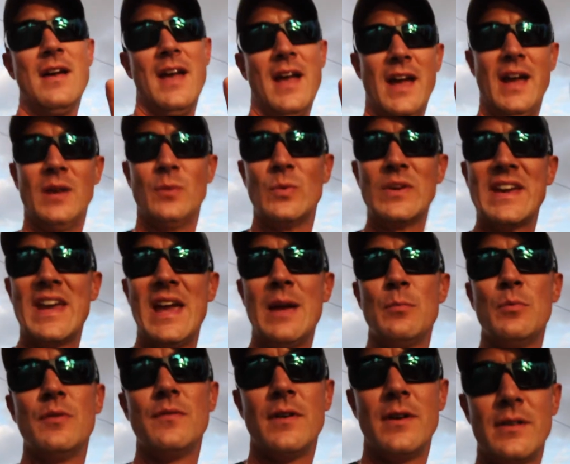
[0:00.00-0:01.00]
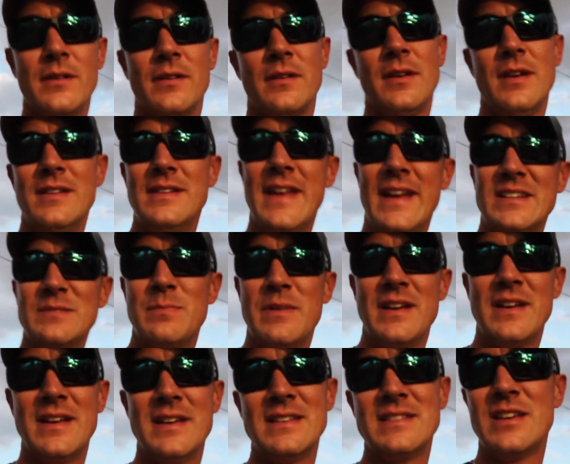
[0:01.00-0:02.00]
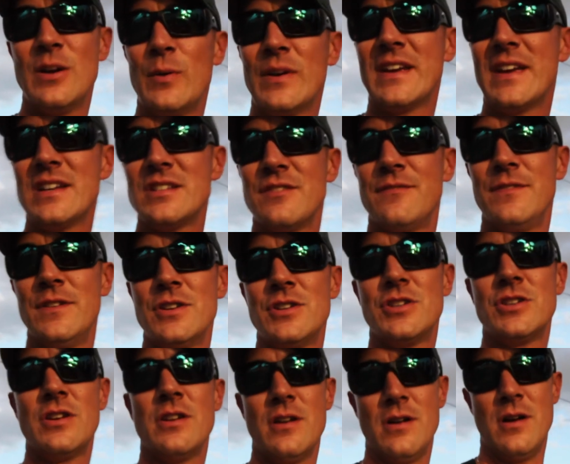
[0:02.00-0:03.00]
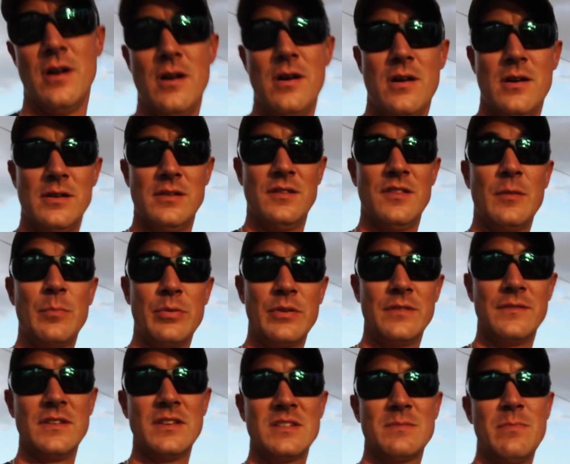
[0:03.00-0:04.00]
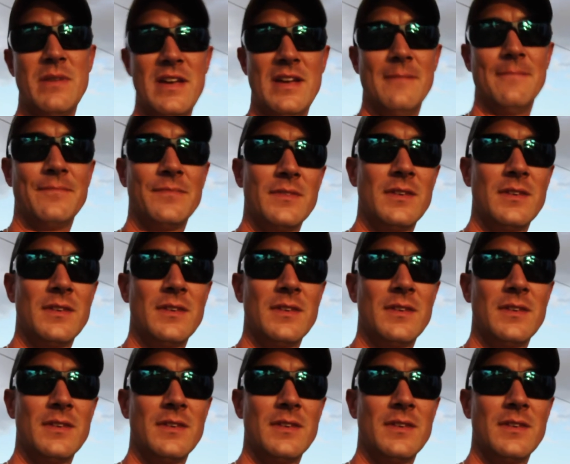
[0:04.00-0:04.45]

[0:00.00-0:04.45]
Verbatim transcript: and we can't move on to the next bait until we catch a fish on the previous bait.